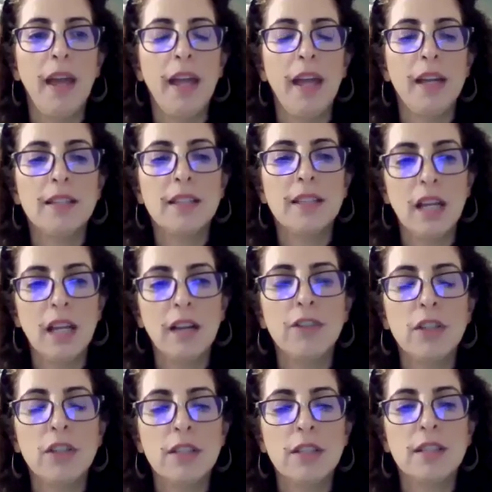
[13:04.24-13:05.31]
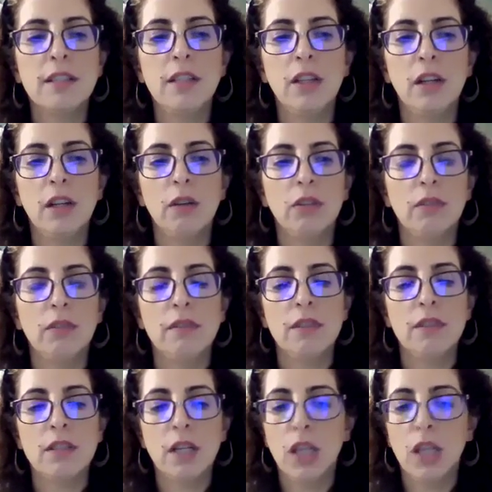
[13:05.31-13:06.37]
instead of just,
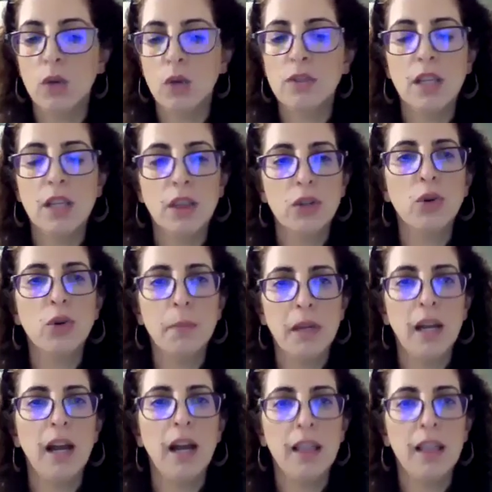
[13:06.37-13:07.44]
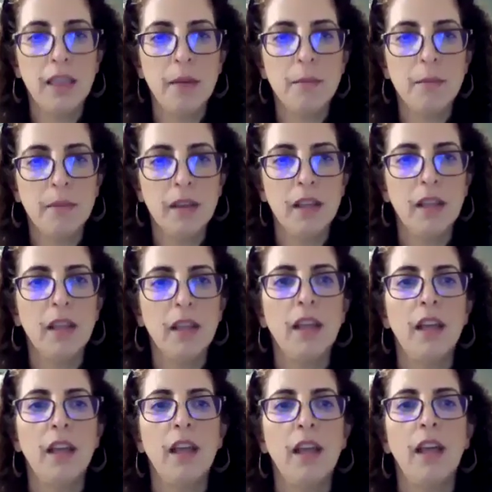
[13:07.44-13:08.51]
closing the door behind them
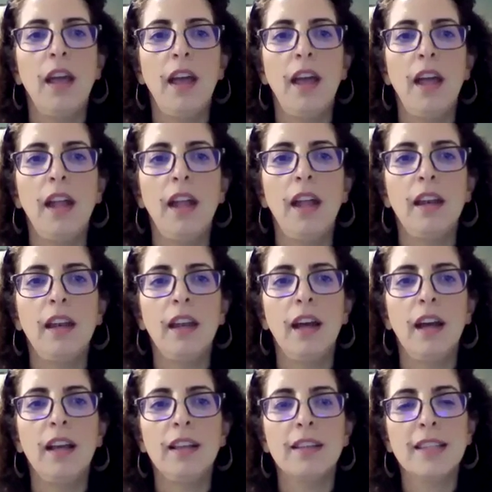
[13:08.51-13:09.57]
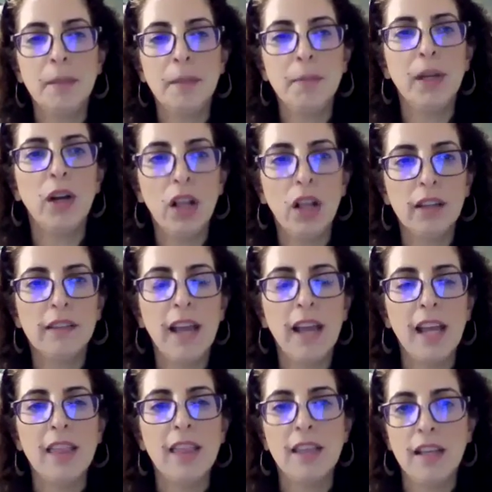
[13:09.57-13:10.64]
and sleeping all
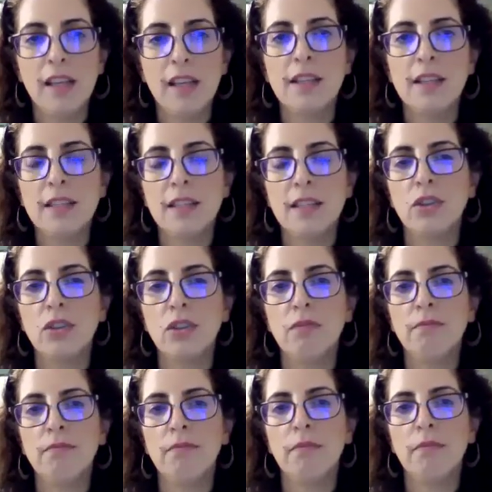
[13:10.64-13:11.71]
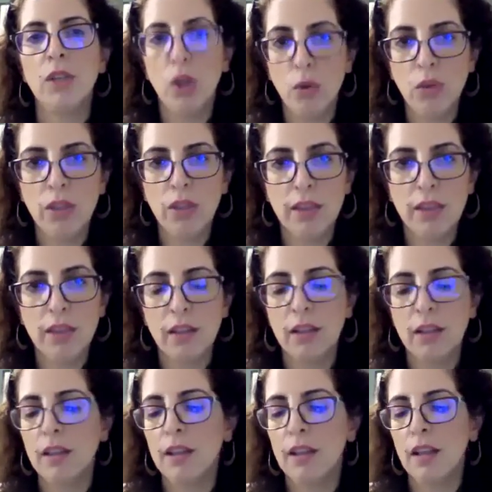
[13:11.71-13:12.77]
day, these youth
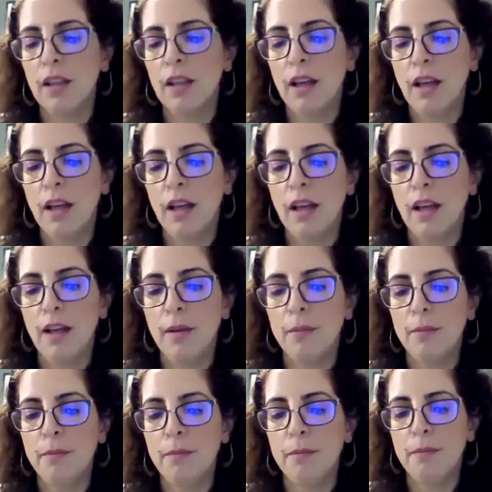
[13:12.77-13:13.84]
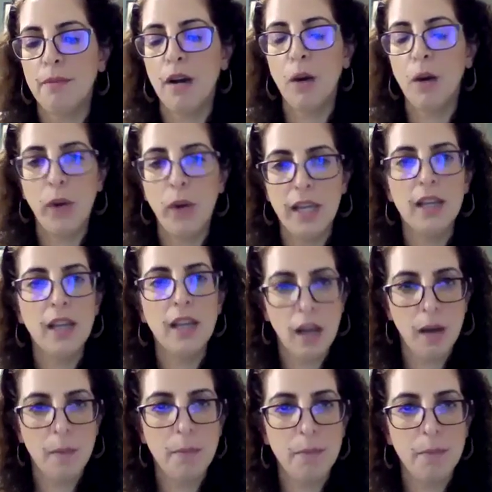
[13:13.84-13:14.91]
are waking
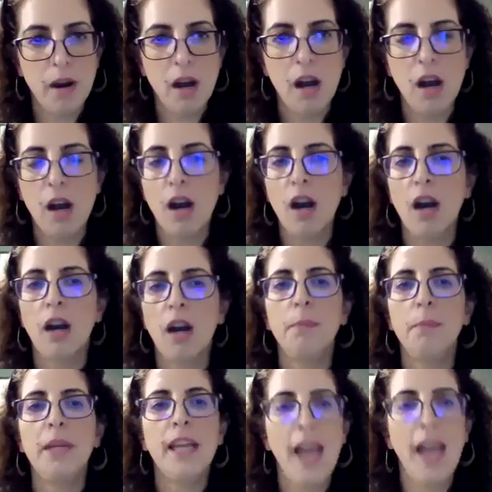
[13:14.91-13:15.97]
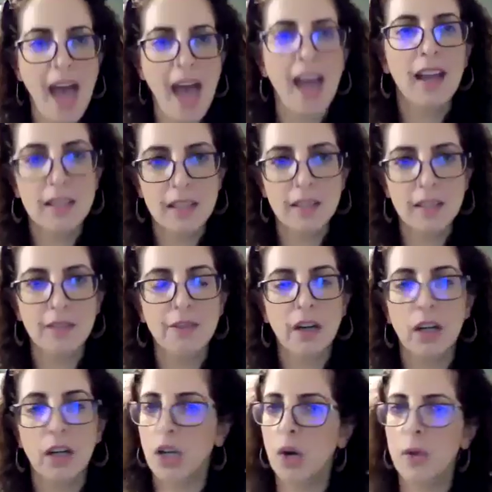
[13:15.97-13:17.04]
up, are being active,
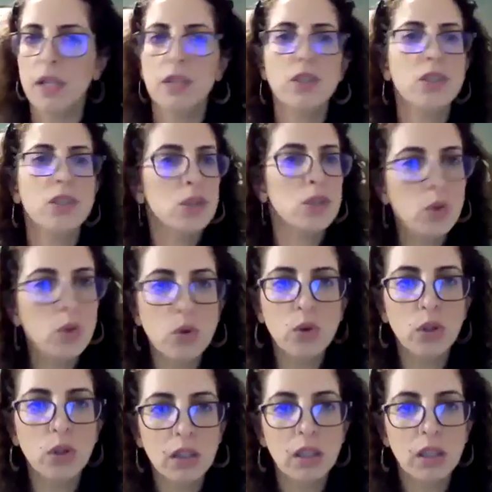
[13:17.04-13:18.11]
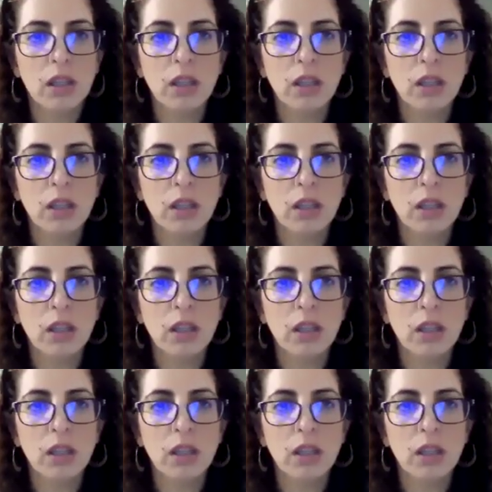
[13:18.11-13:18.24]
are going to school,